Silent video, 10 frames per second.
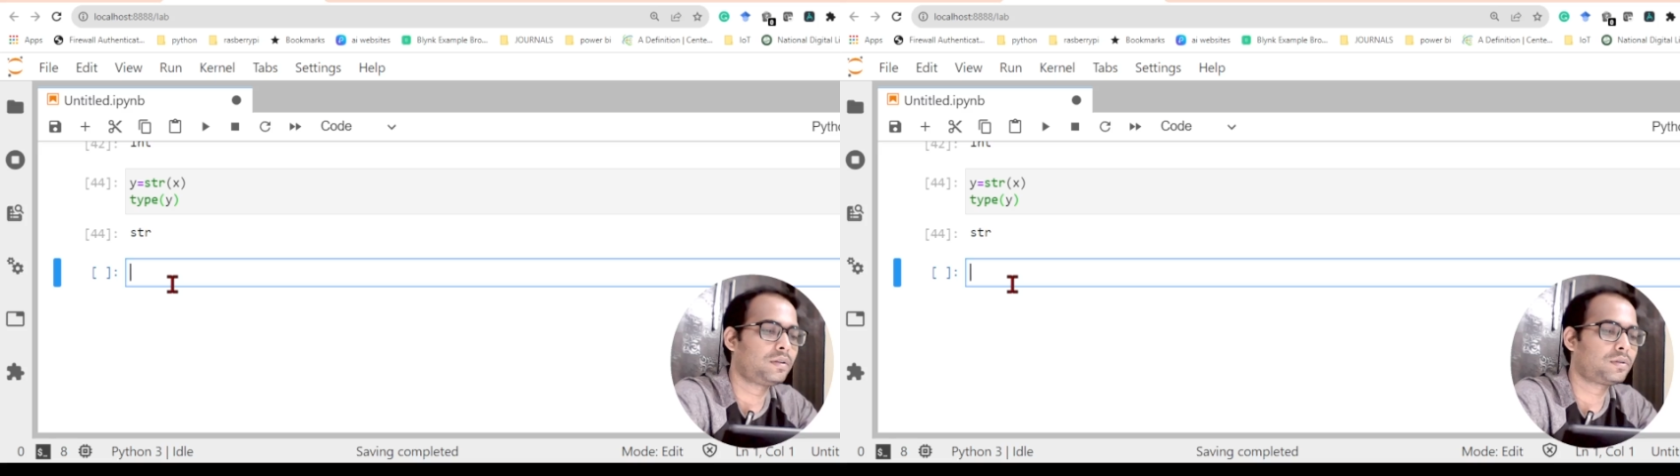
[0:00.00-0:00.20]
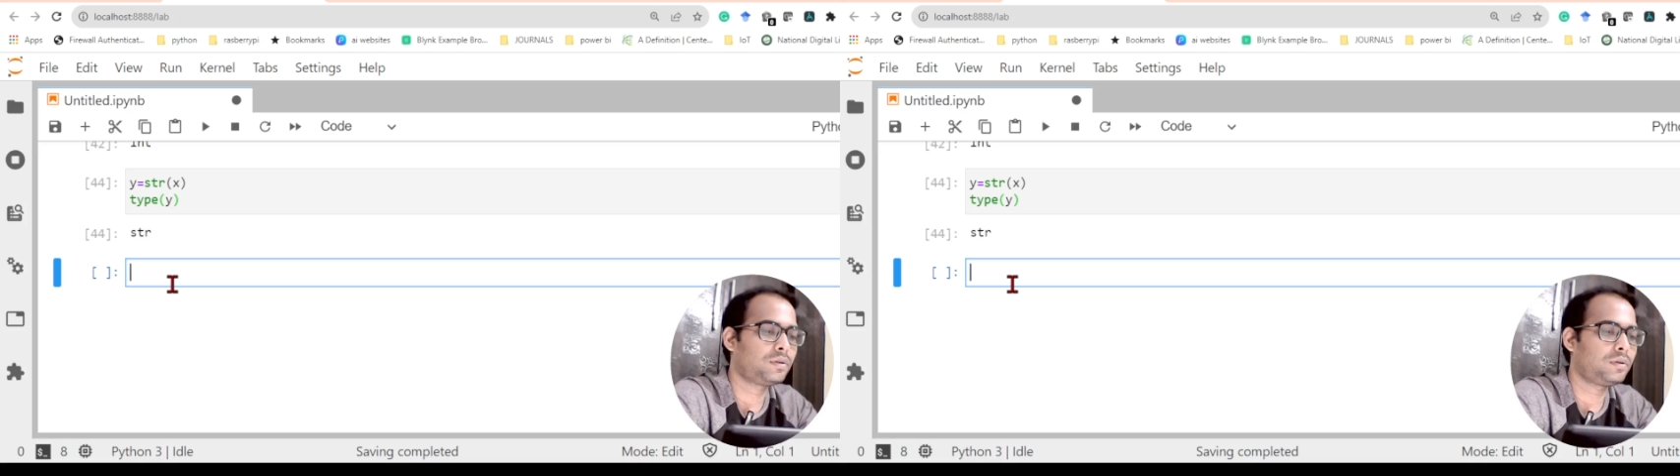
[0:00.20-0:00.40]

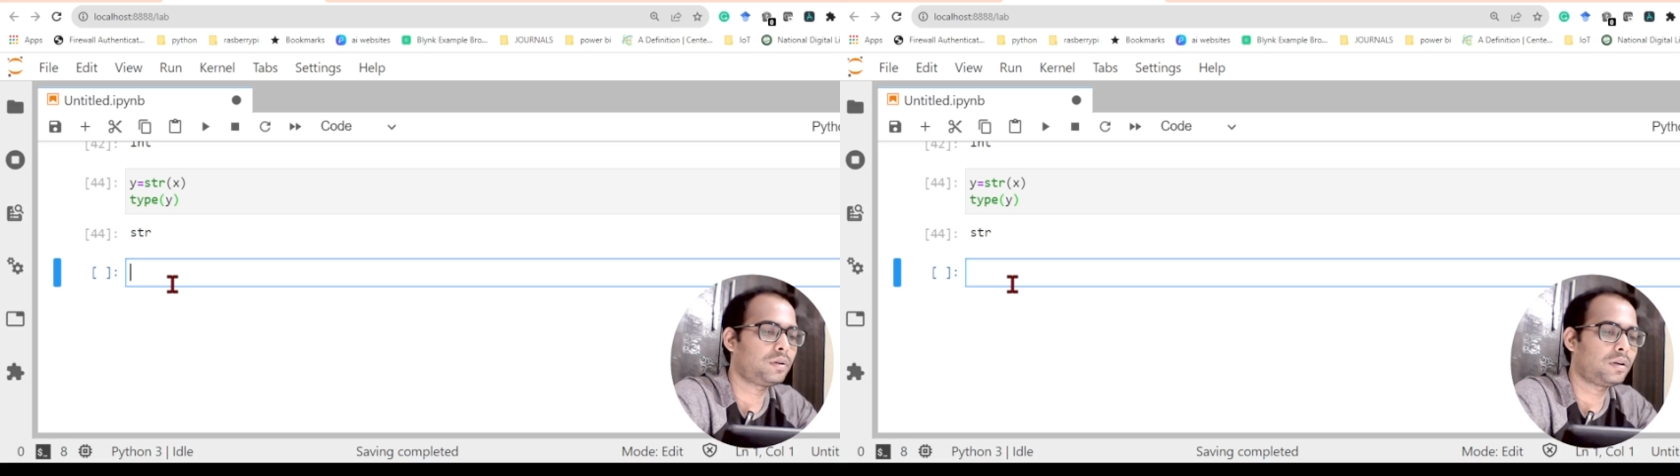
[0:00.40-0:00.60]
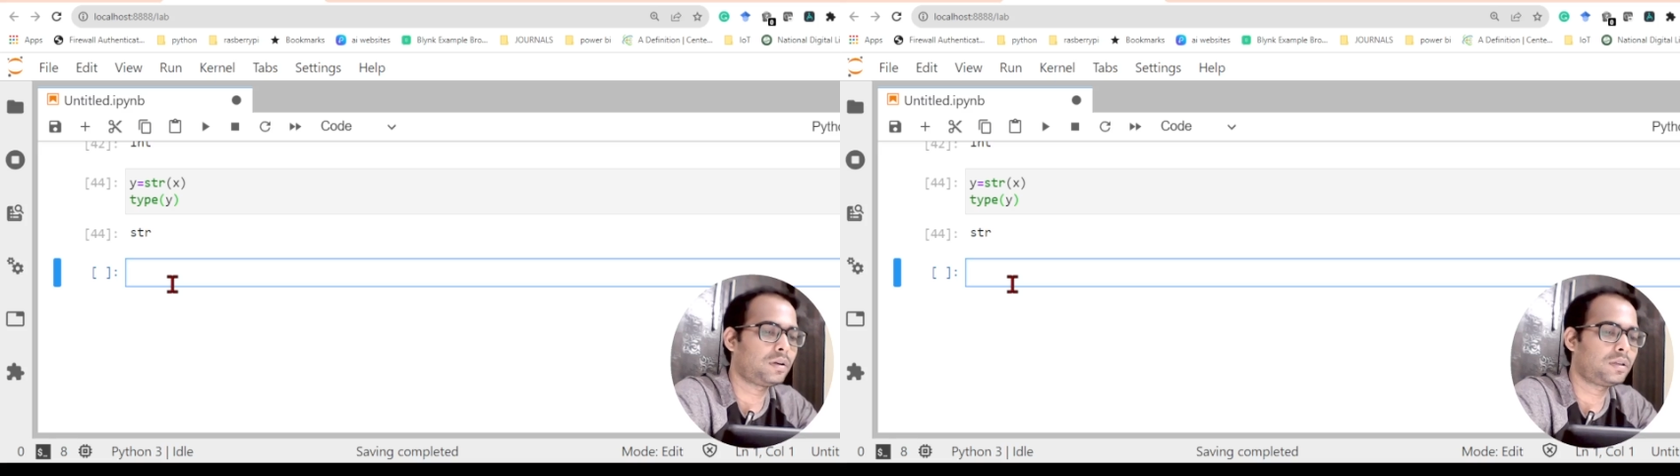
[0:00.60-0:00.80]

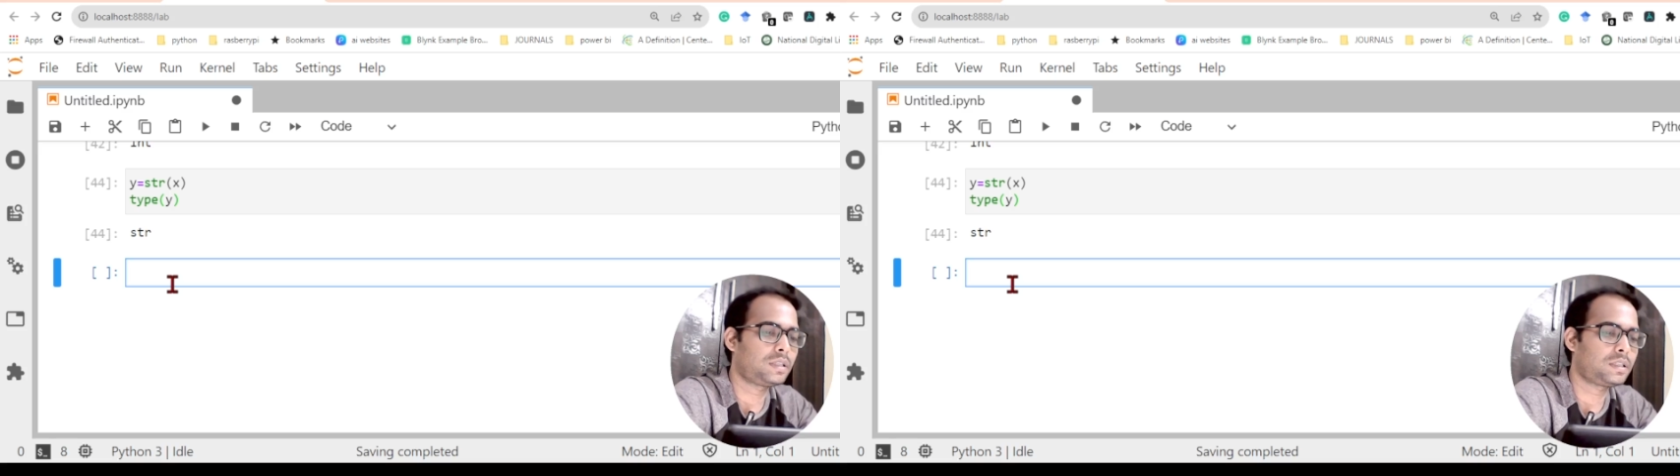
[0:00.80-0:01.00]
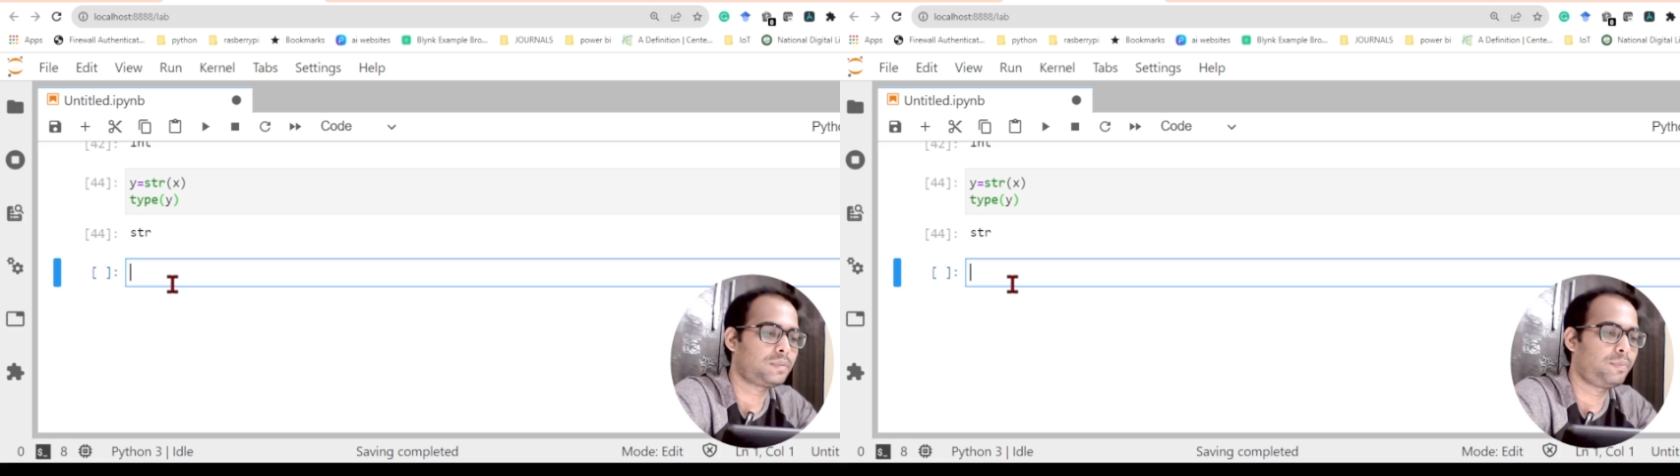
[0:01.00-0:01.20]
So
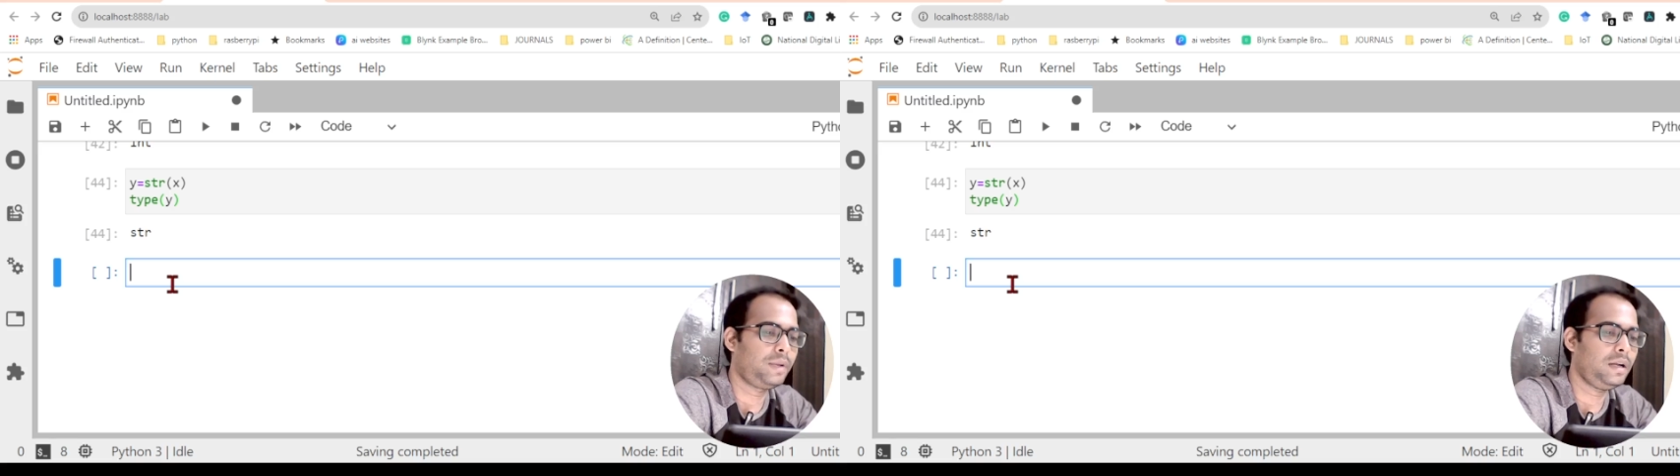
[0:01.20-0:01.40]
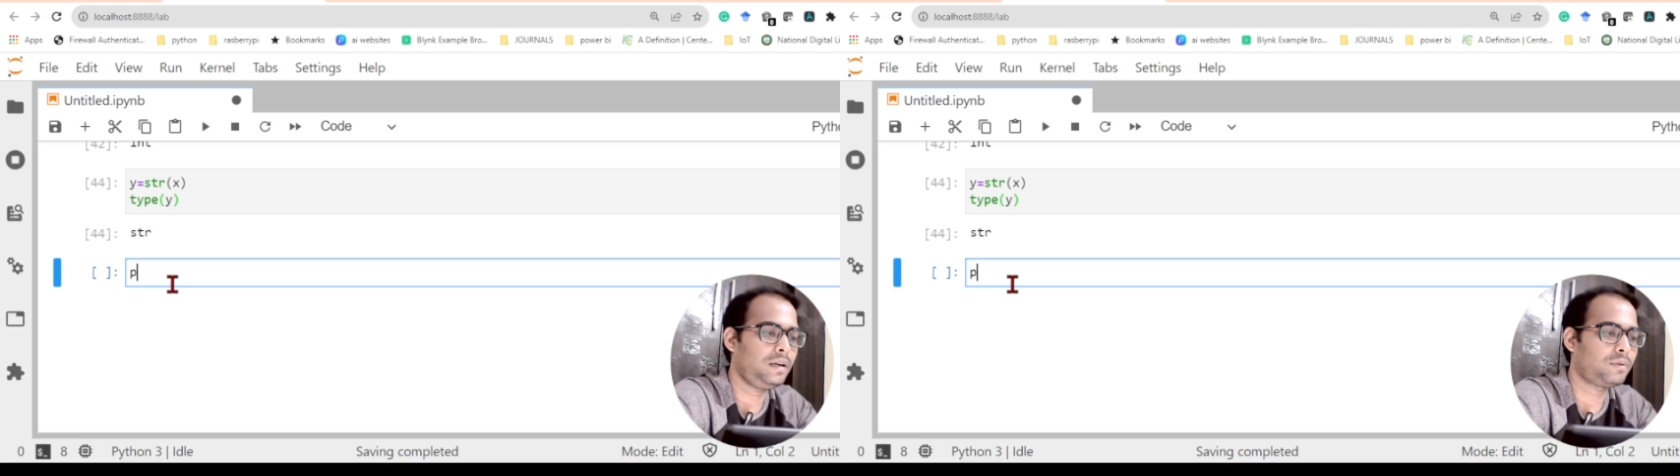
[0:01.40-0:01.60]
just
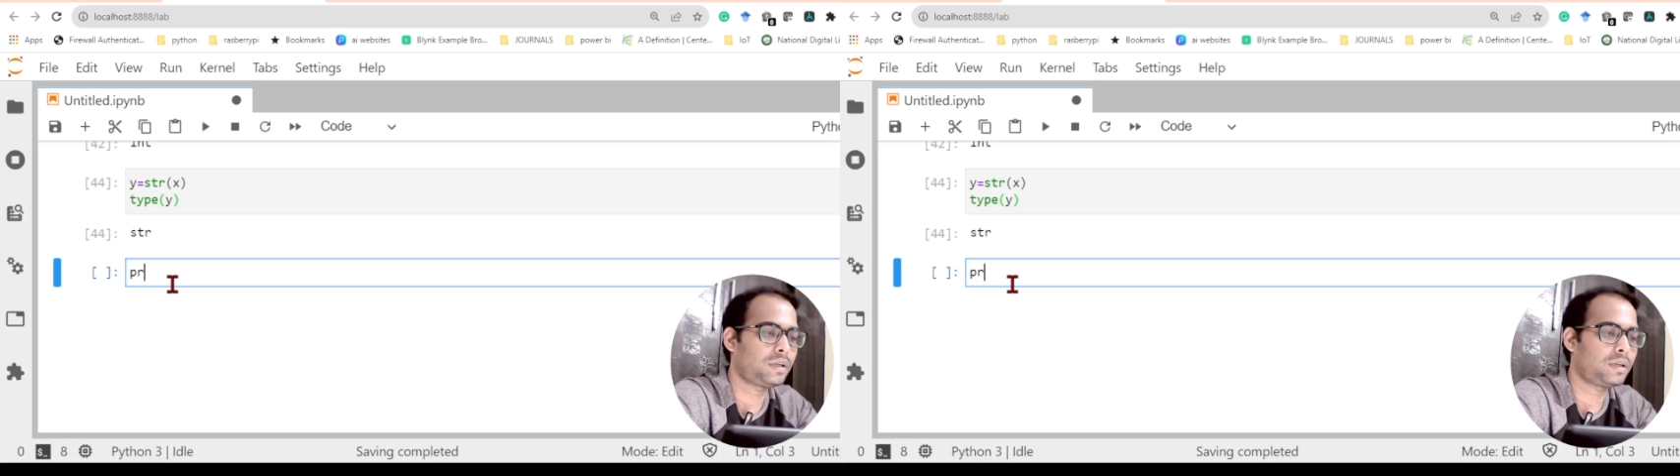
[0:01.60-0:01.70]
print